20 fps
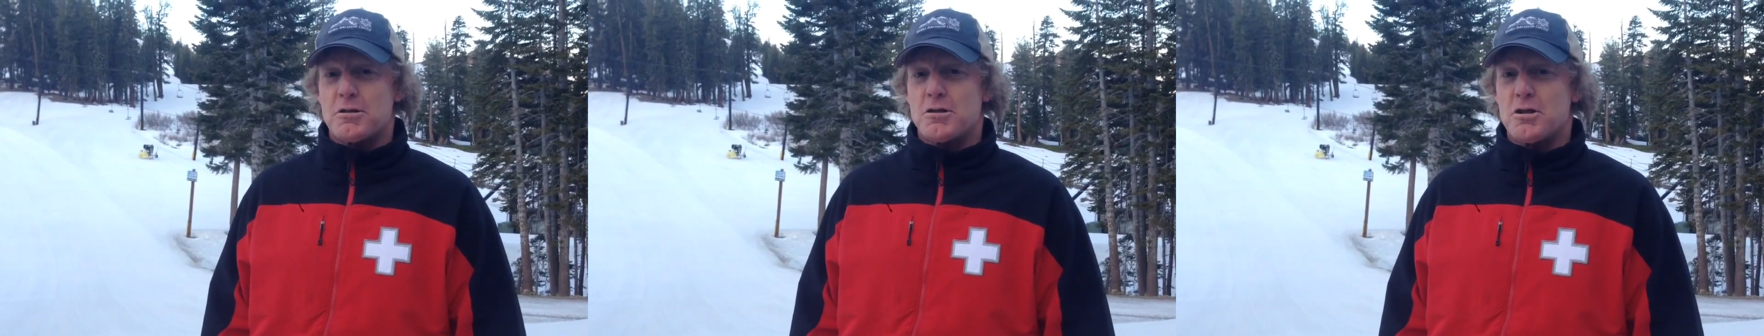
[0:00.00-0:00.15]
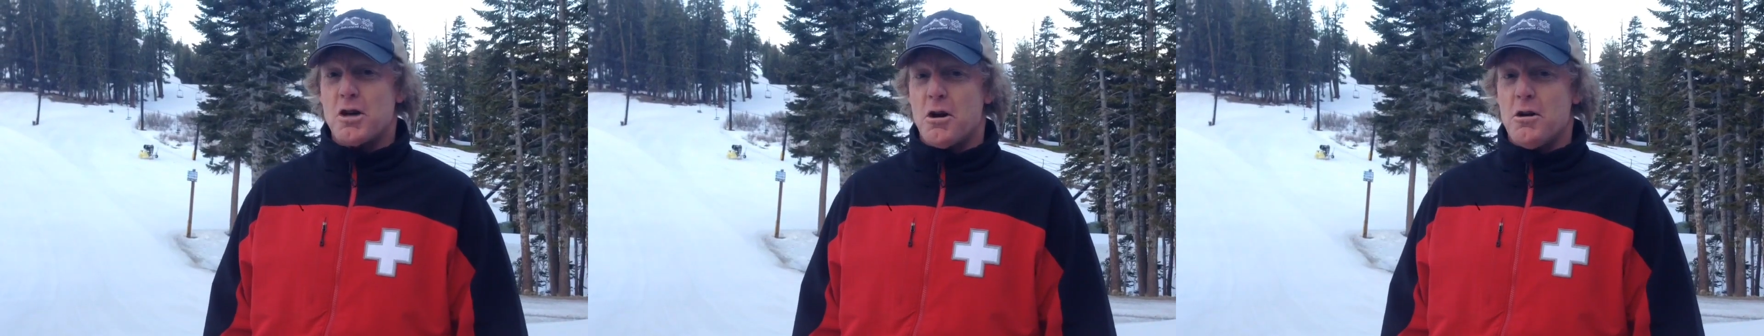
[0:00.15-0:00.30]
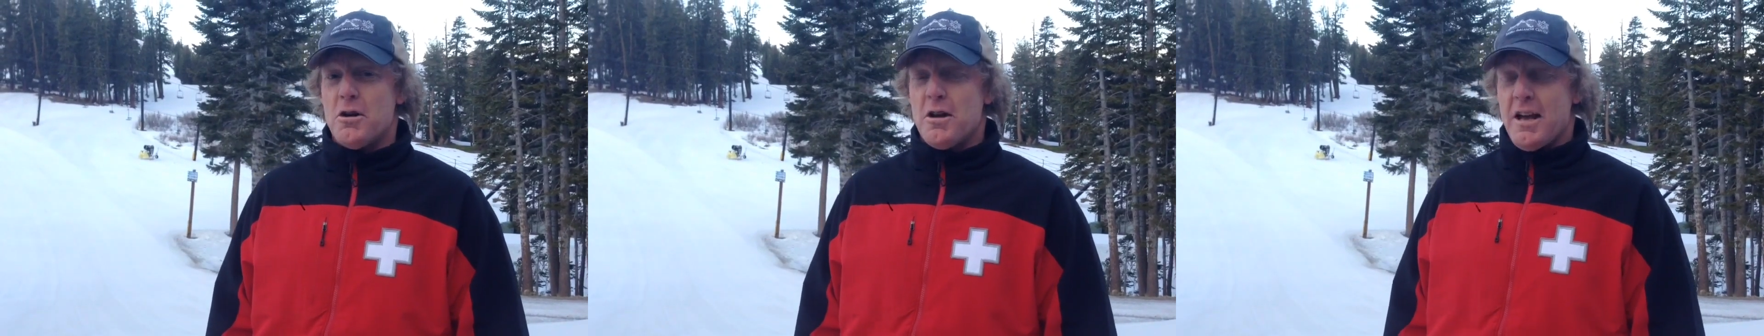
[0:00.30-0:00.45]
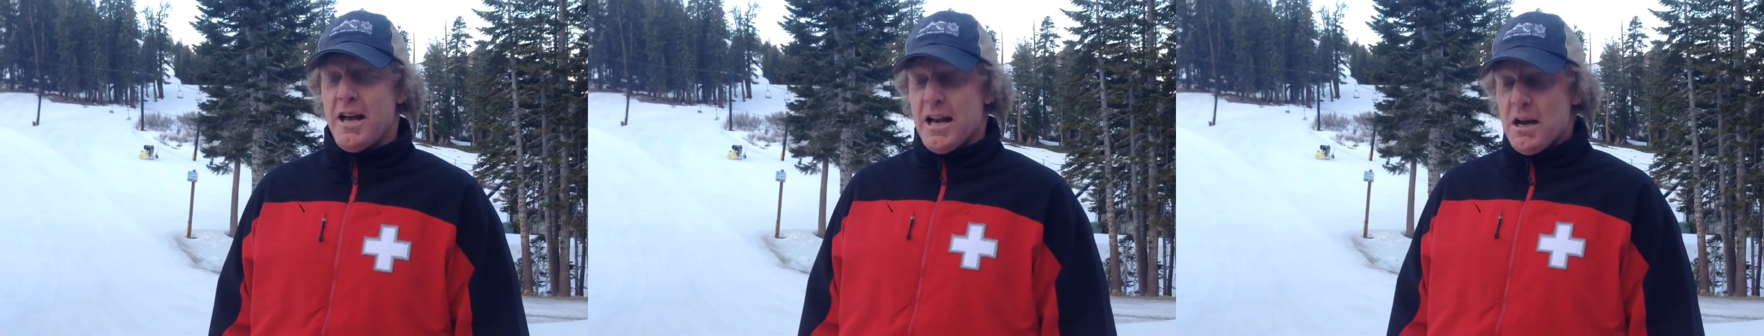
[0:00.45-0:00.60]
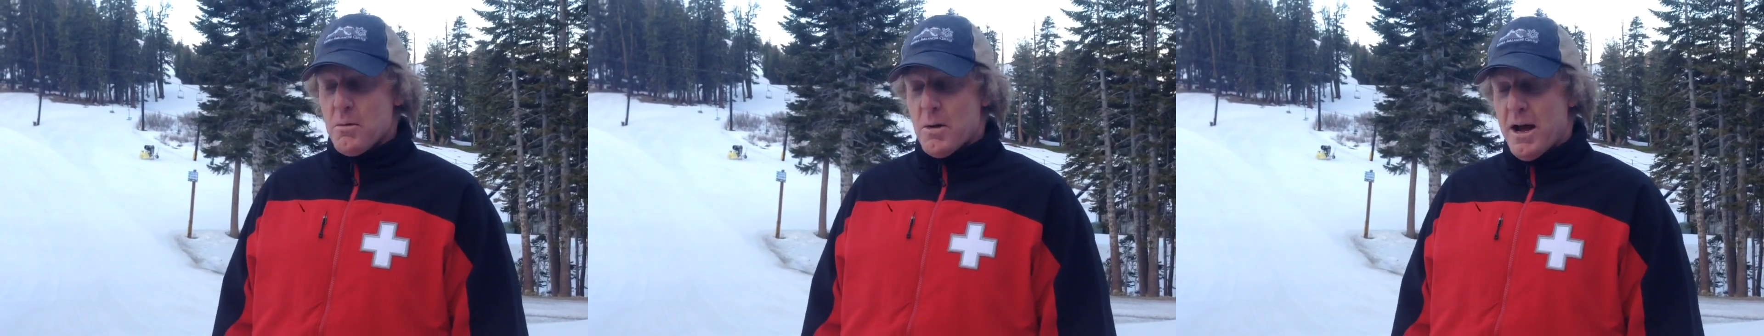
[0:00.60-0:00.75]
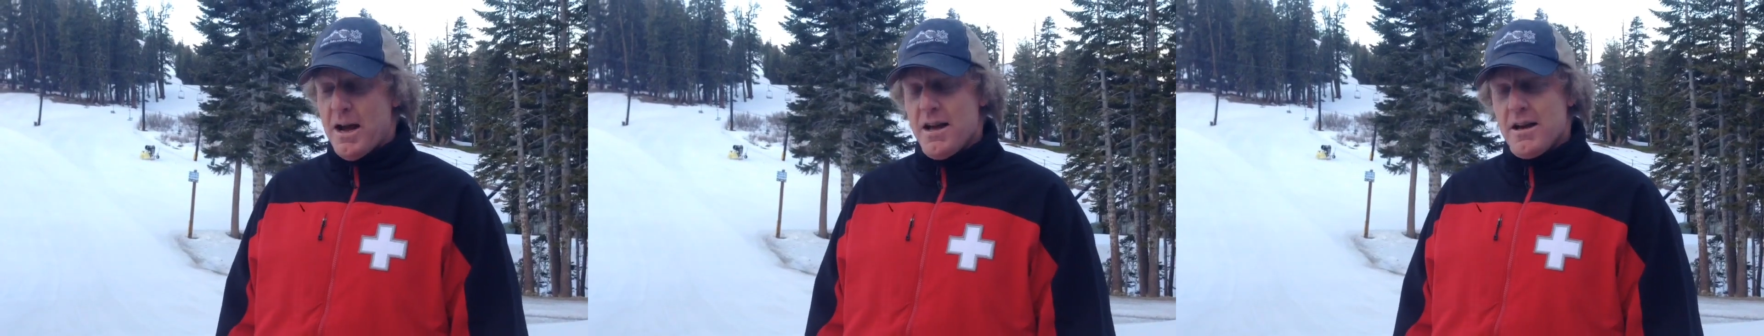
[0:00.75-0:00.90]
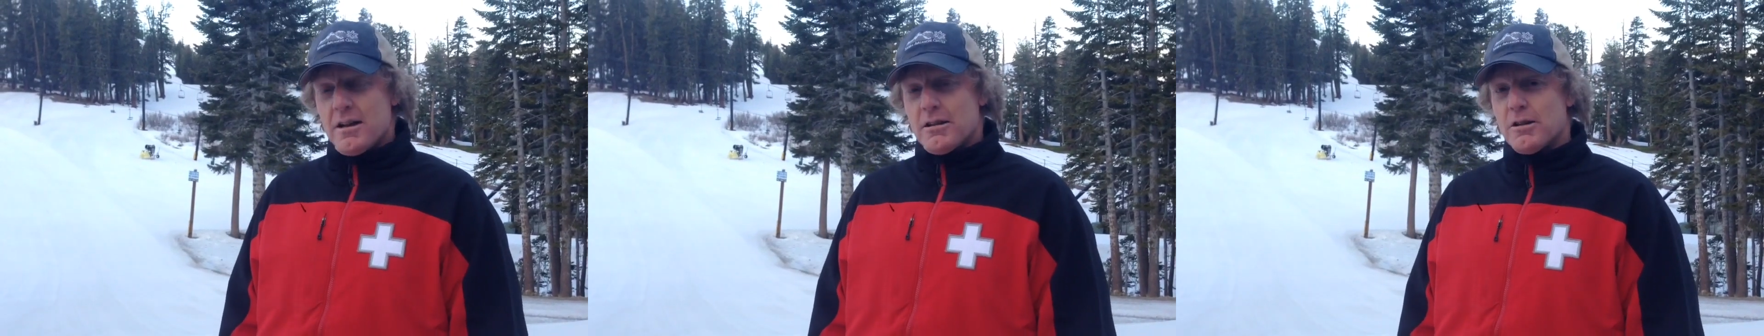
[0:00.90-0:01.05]
So
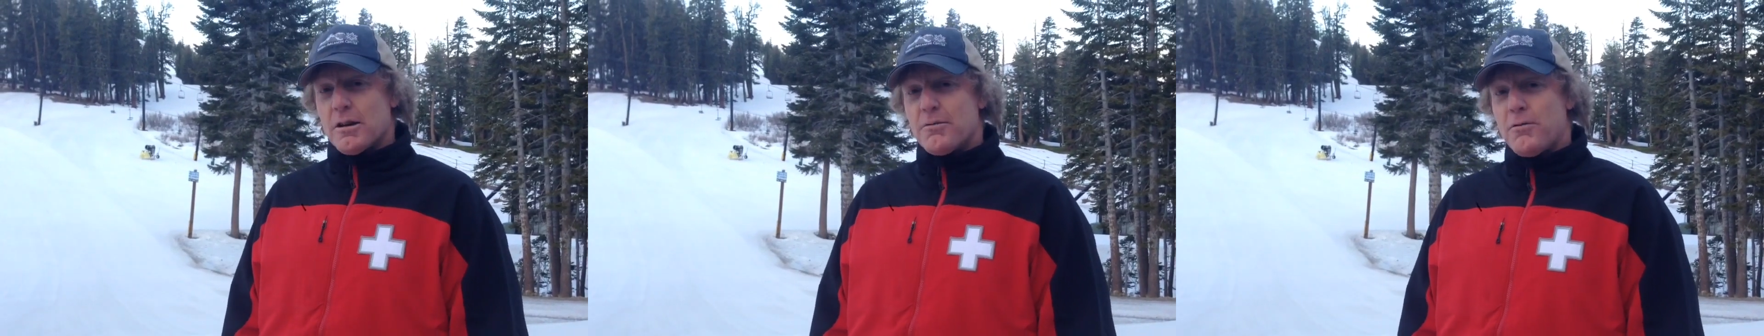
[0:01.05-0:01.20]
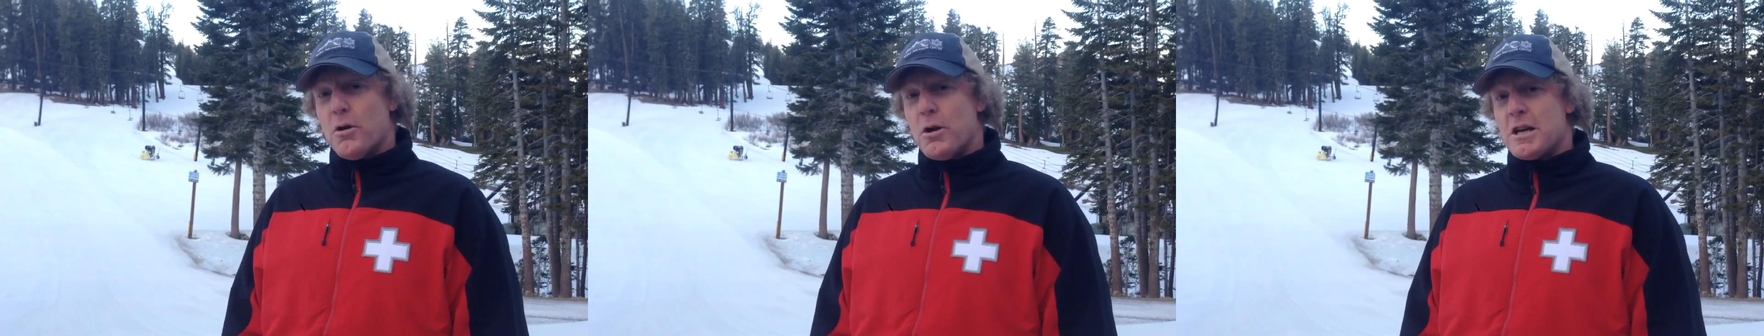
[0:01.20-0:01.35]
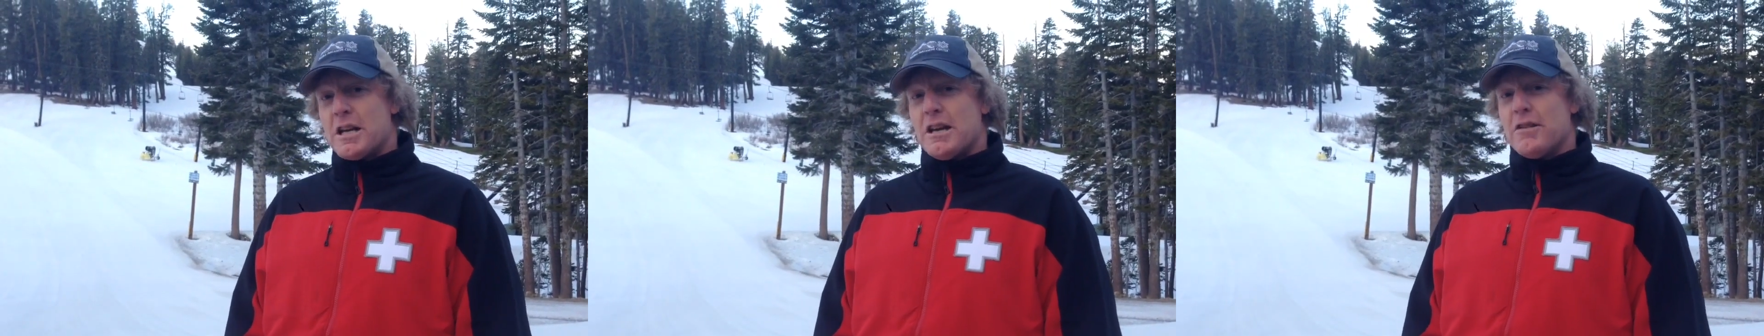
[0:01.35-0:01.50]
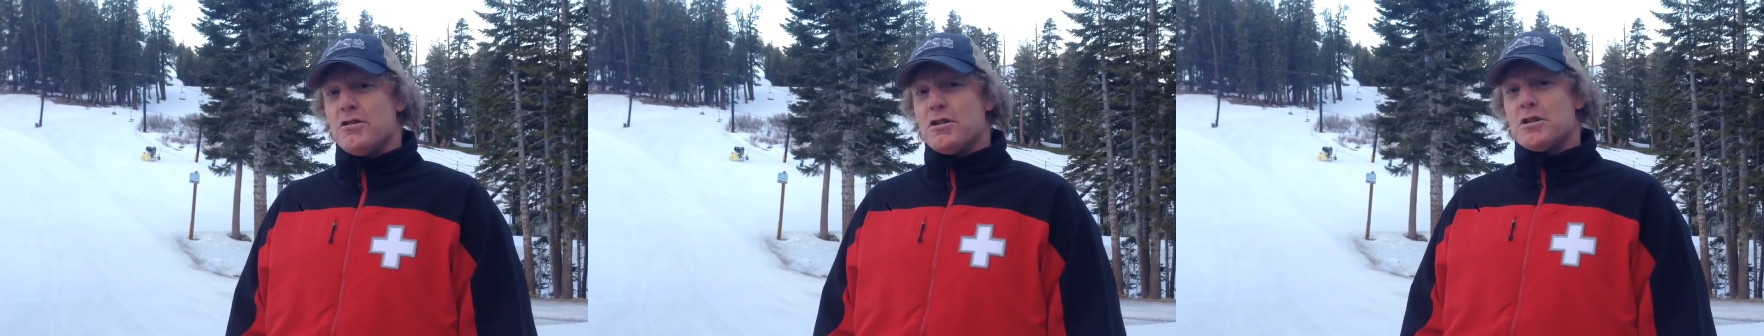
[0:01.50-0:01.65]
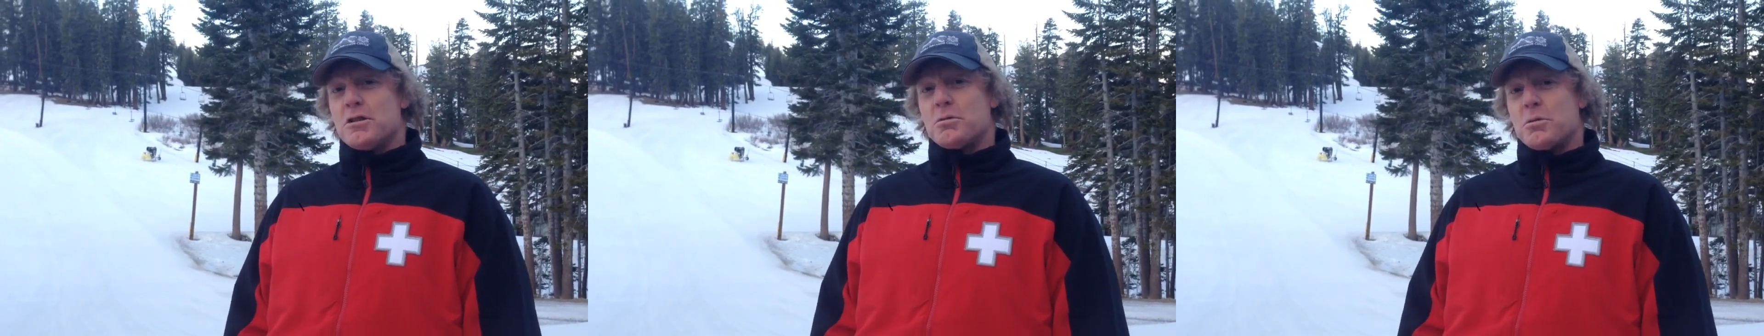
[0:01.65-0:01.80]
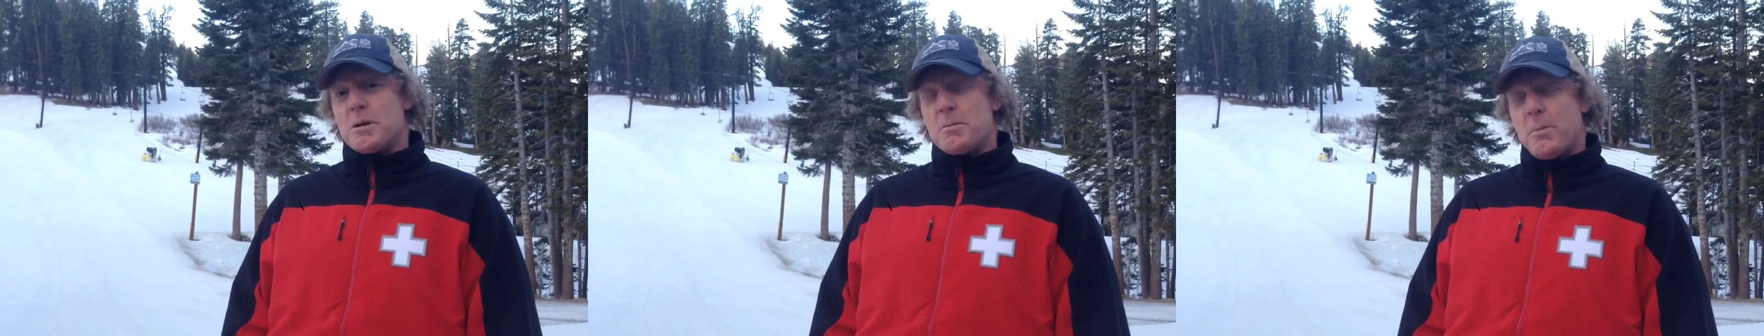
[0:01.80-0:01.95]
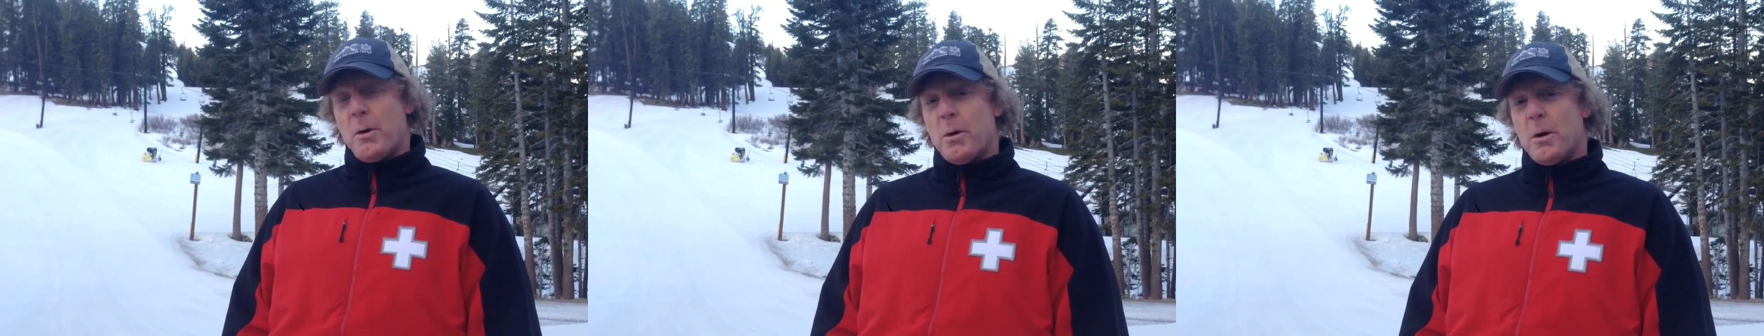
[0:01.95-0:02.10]
anyway, look forward to giving you
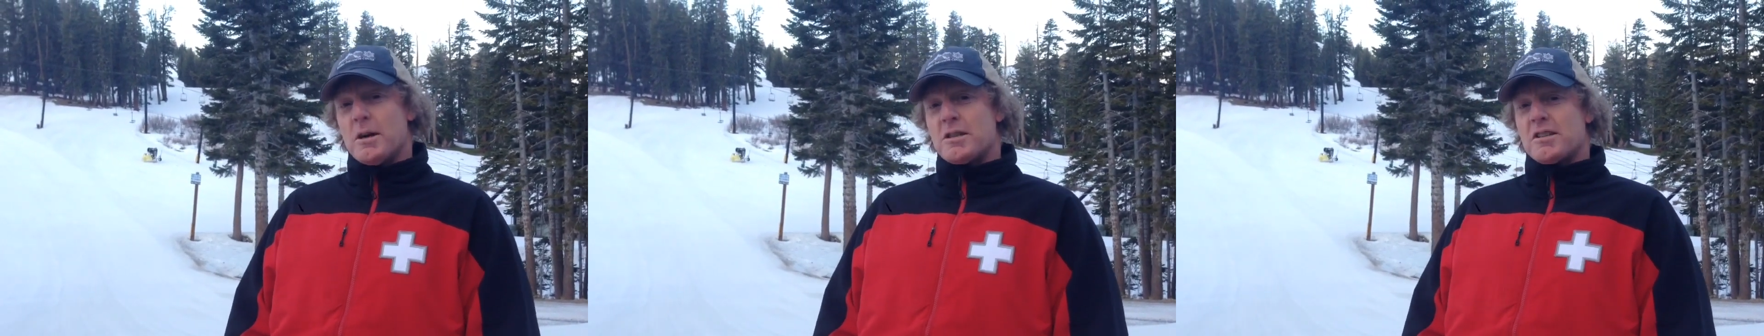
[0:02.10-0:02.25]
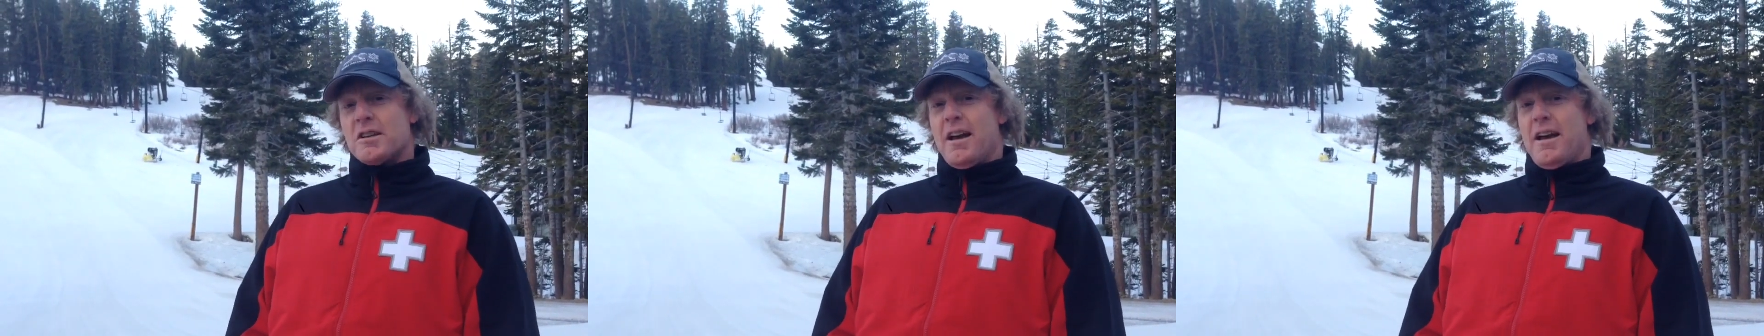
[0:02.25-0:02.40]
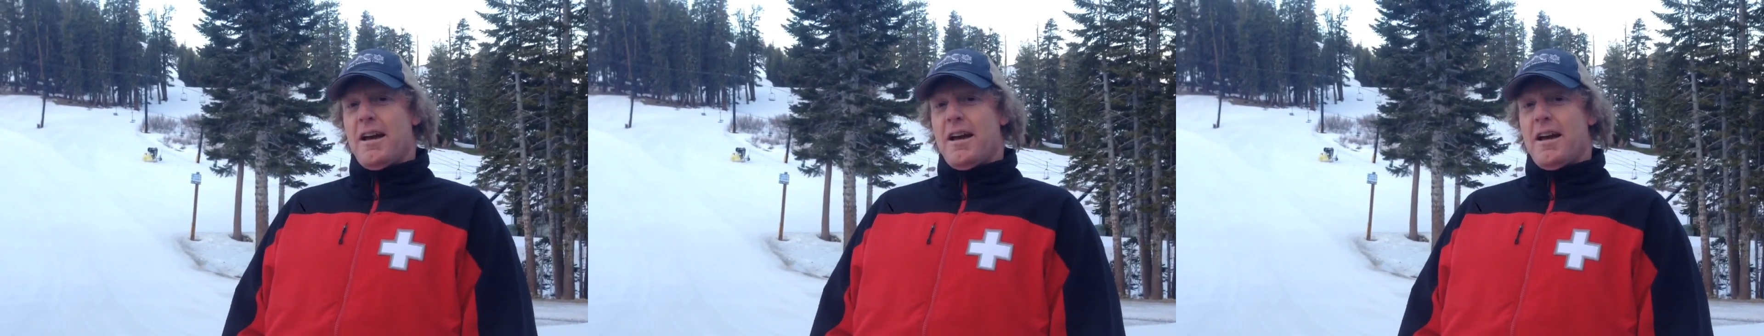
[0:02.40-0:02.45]
the reports